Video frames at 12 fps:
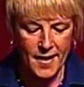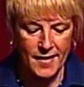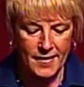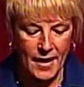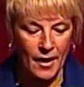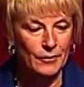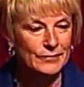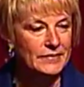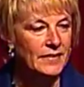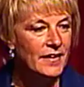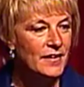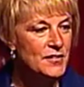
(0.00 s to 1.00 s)
Now,
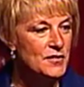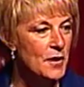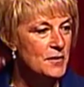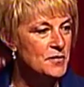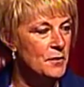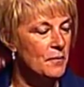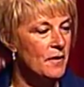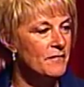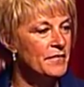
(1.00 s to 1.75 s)
Lynn is also a